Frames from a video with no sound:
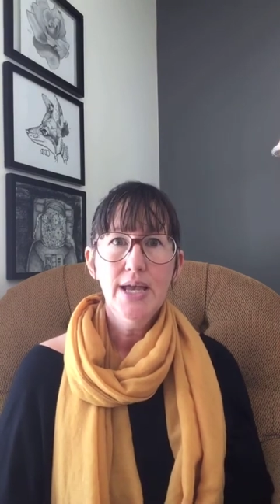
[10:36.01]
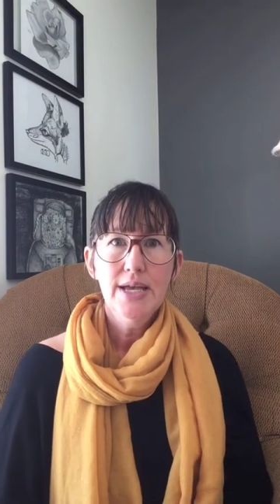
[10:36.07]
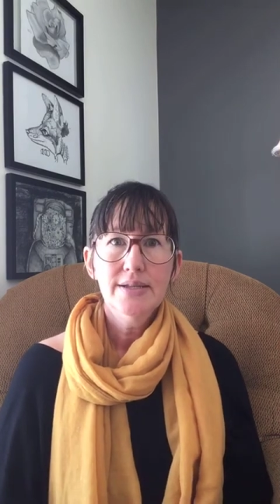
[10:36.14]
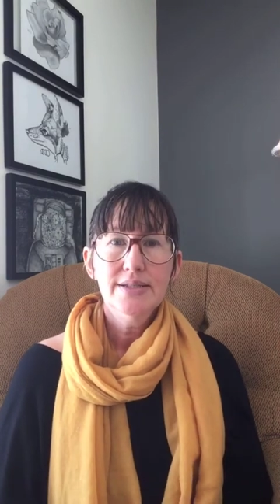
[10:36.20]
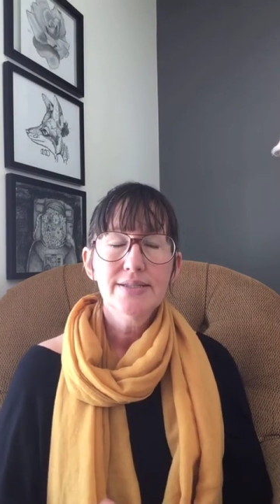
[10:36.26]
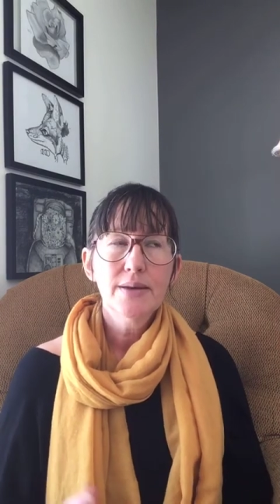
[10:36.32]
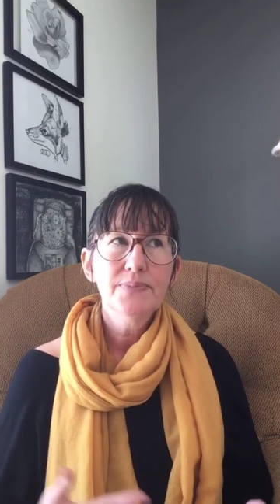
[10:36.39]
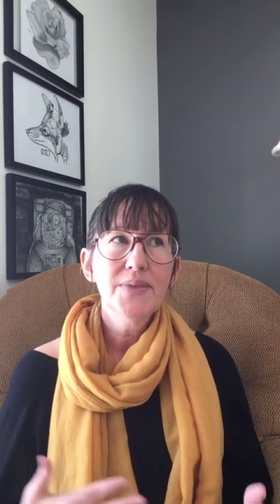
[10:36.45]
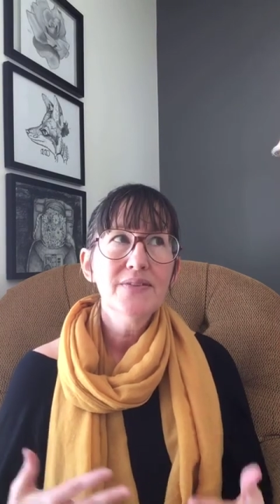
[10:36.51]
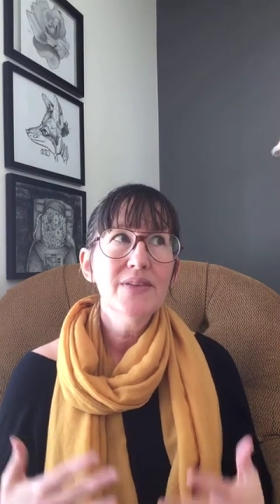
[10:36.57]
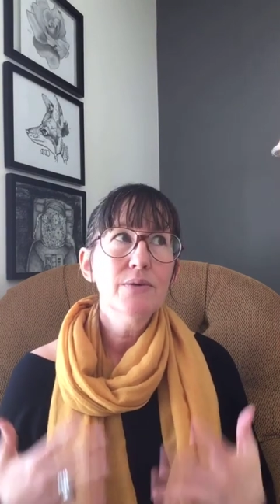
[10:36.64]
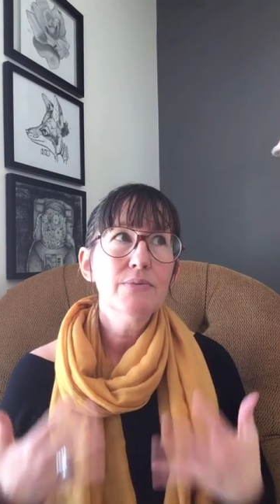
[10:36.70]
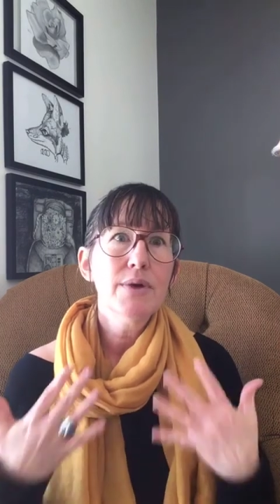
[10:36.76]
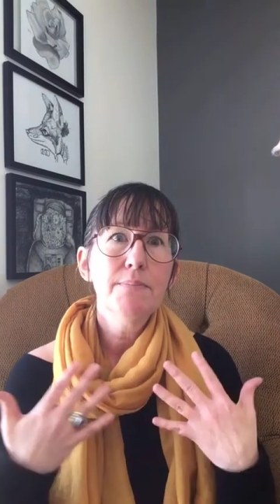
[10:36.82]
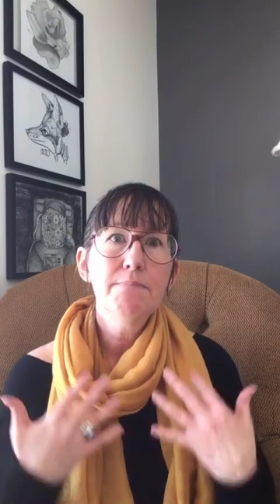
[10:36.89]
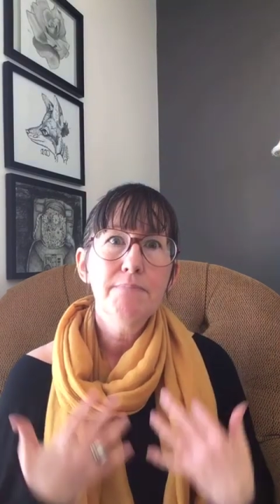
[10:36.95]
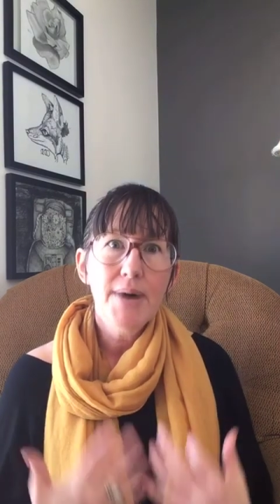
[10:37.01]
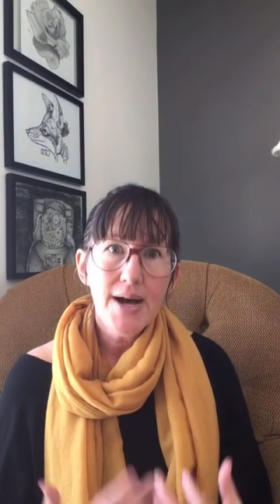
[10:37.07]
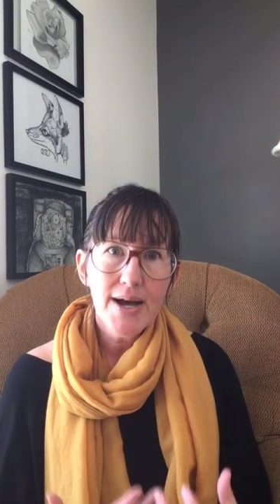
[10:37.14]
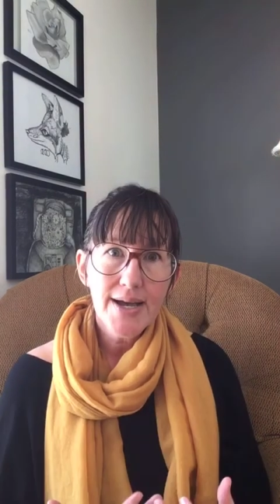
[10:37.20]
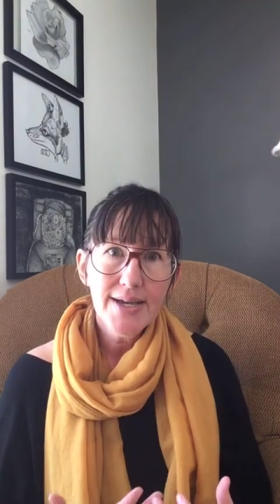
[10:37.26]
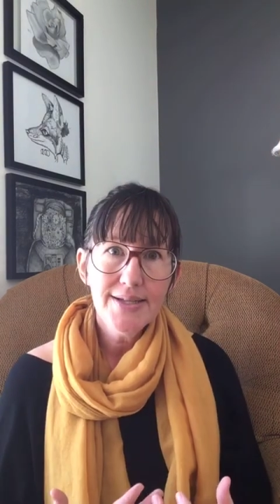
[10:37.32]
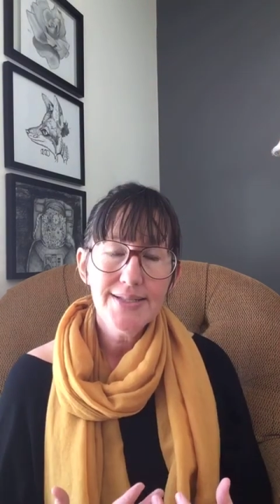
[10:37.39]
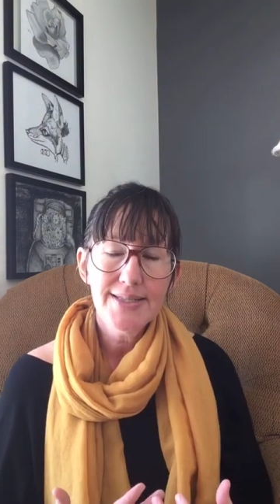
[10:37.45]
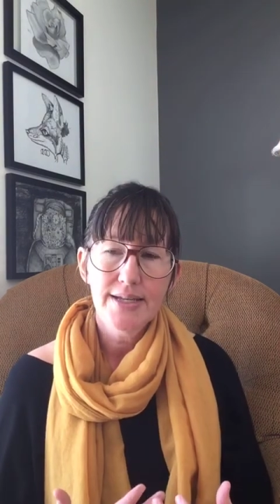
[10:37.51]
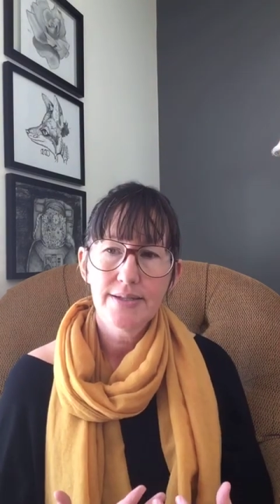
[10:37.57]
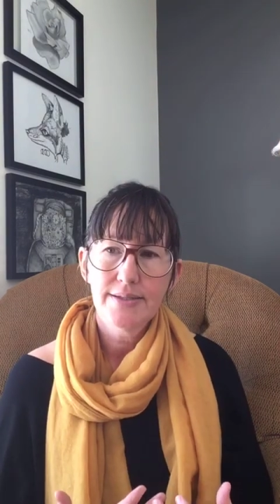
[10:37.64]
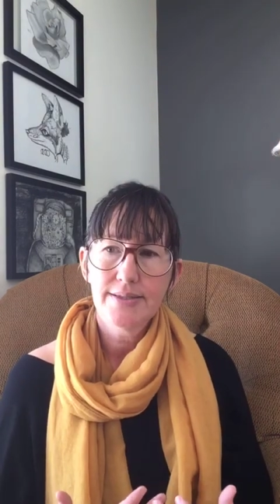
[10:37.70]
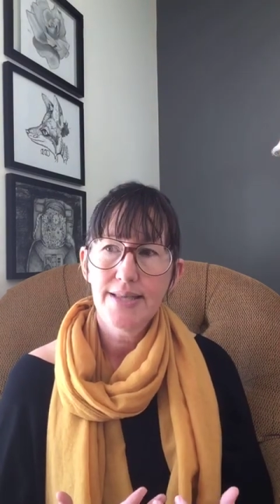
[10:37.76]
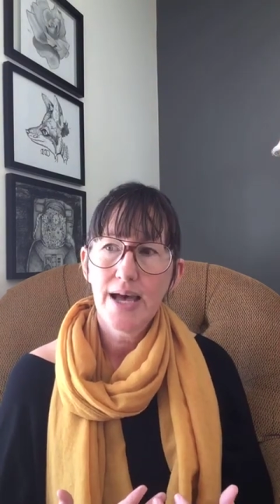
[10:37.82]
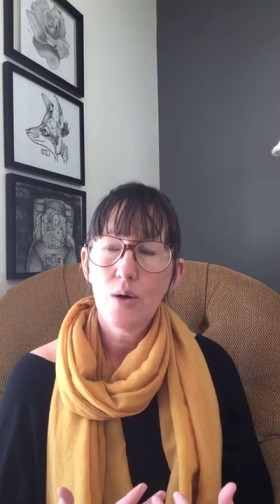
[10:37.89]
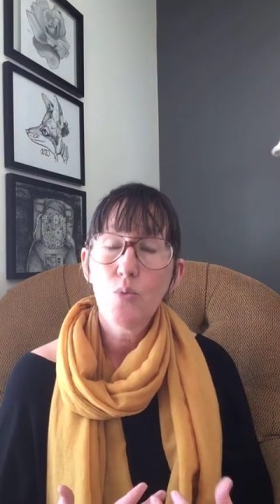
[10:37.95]
Something that reminds us
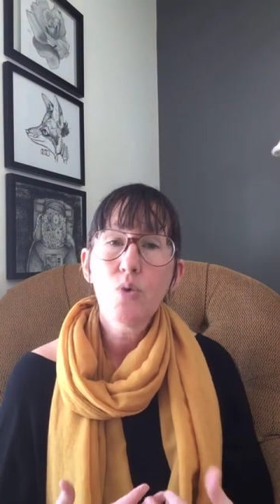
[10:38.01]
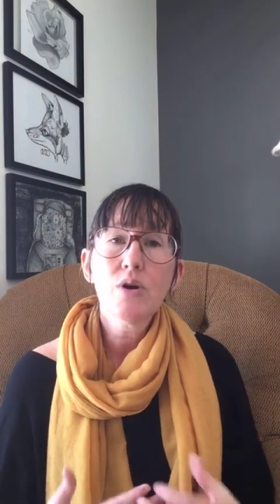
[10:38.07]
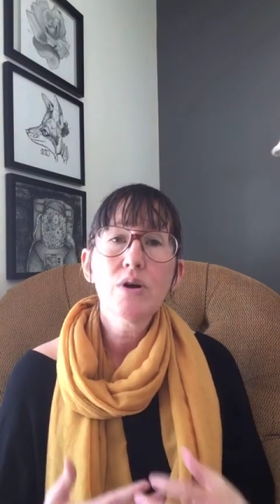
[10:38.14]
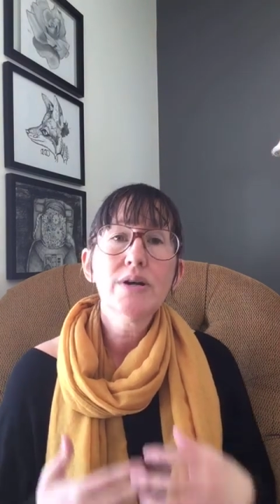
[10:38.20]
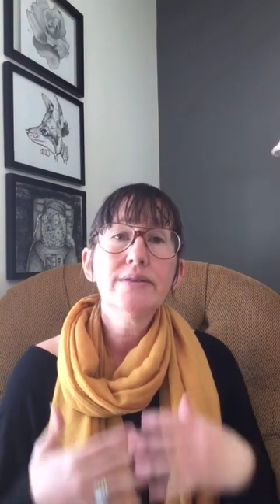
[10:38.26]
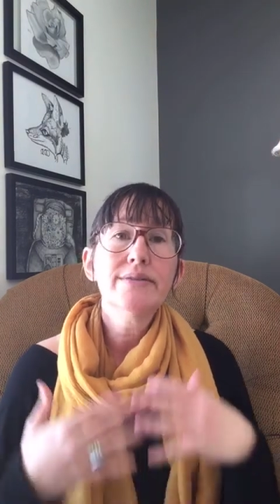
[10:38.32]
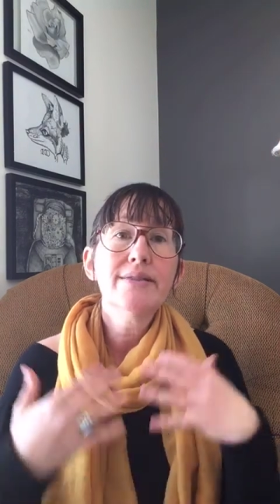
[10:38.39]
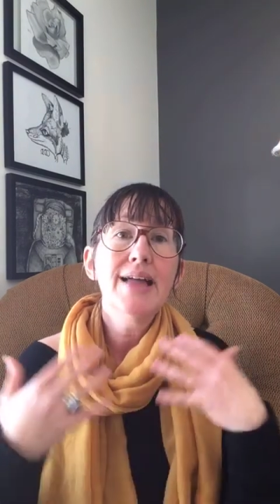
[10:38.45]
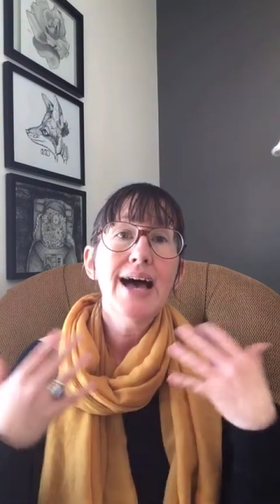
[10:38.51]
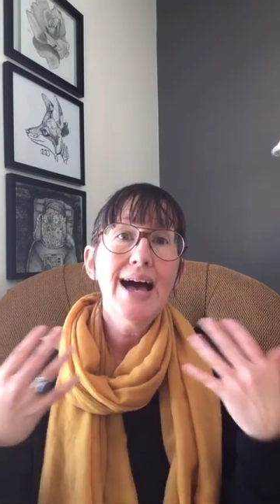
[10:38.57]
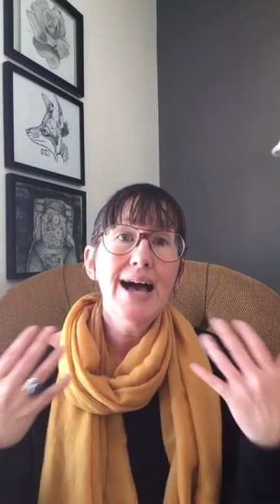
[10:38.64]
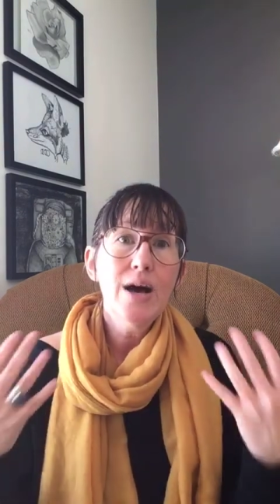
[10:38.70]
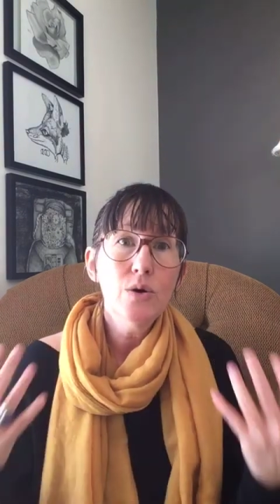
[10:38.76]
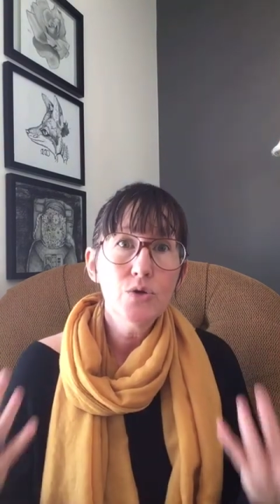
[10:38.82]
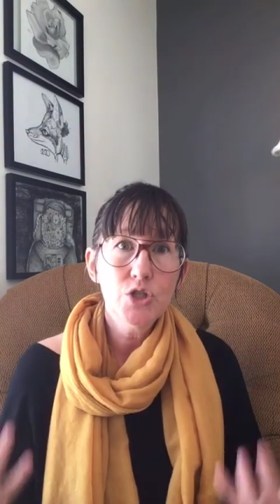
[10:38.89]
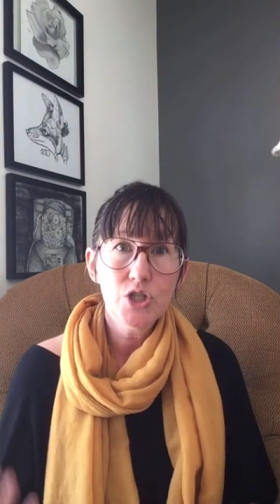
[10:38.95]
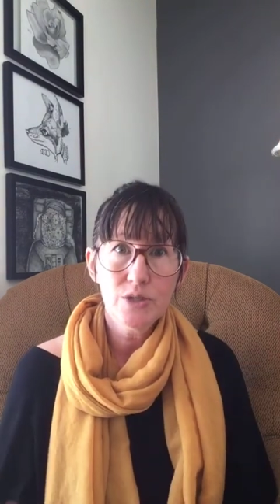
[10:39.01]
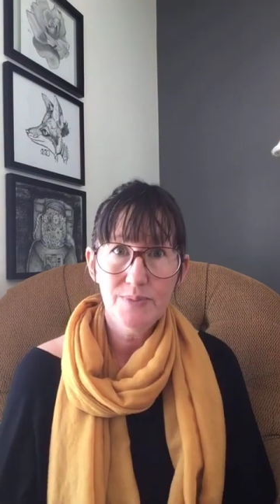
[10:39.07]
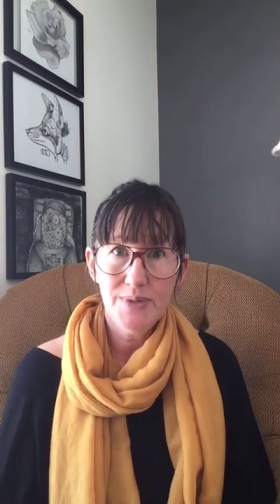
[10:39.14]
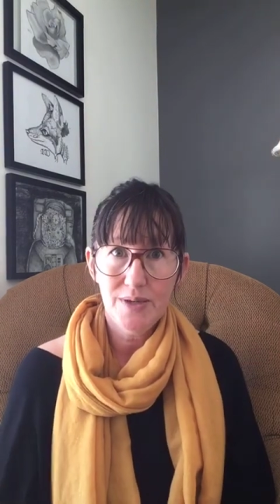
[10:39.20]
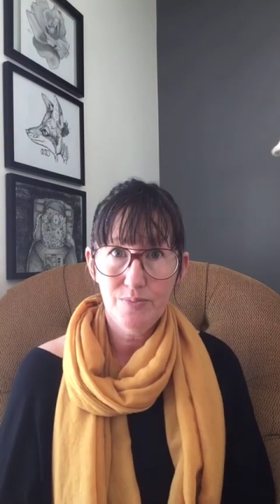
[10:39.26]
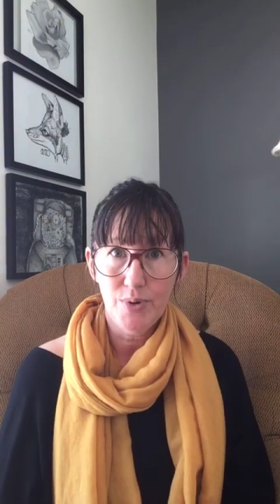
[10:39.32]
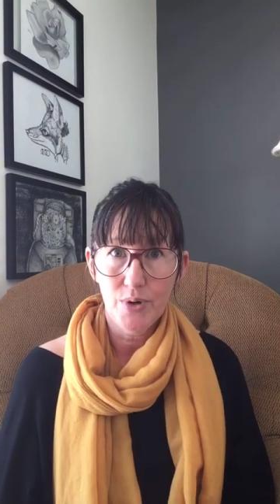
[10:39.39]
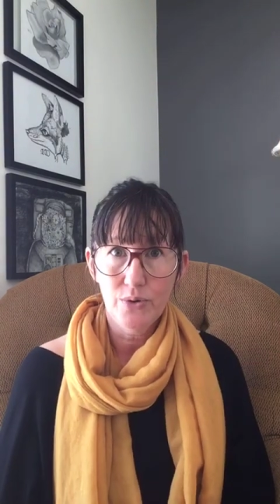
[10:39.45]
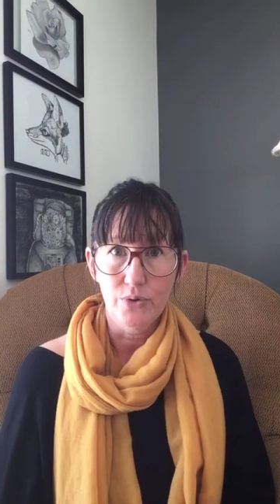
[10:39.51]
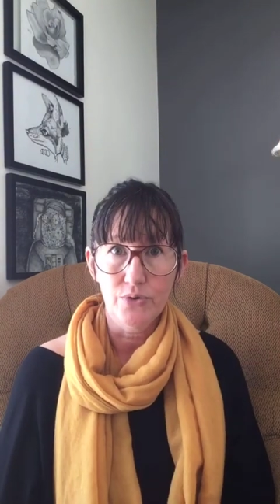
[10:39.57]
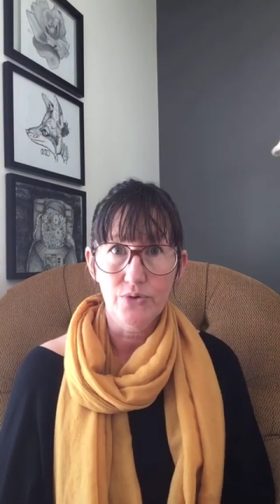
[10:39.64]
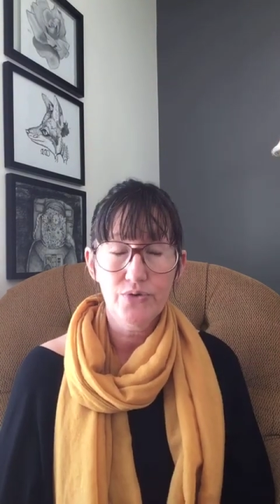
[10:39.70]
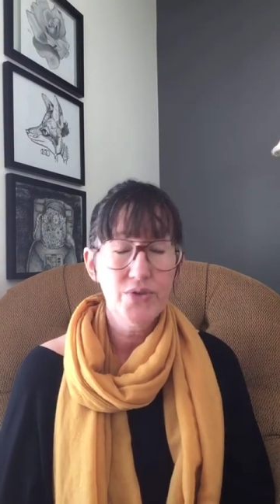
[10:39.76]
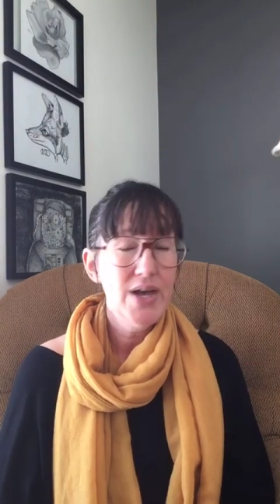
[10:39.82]
that we're allowed to be both.